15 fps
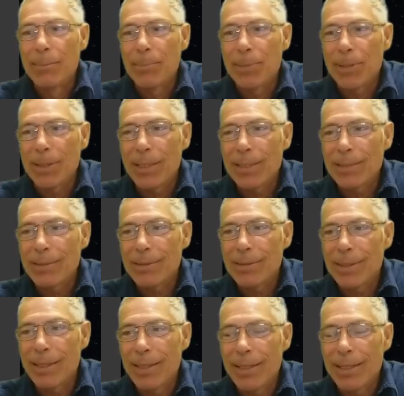But let's
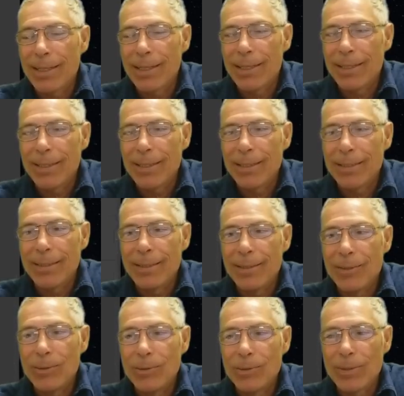say
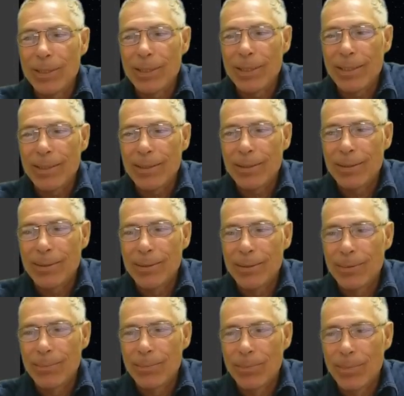you like
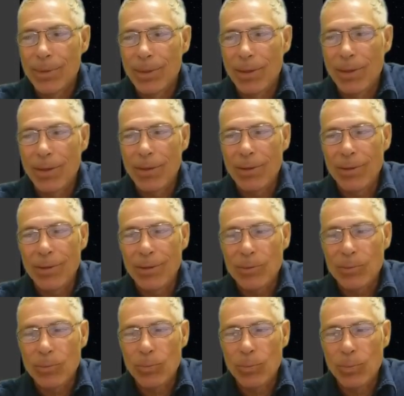all of this
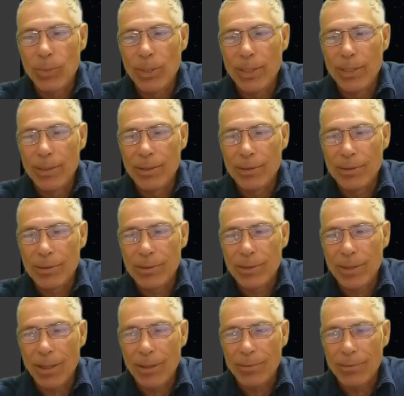weird
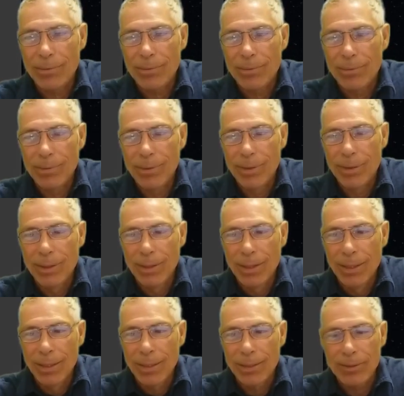stuff,
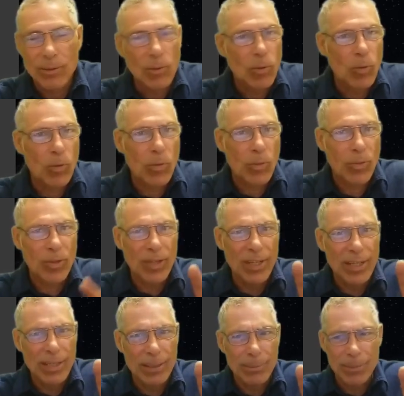like the whole
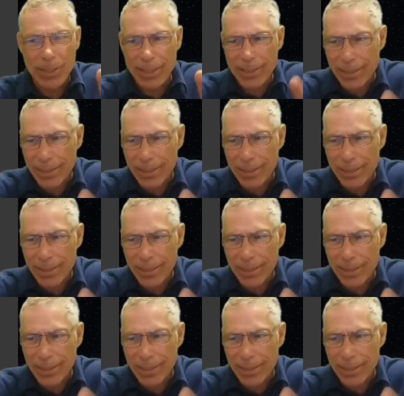theme,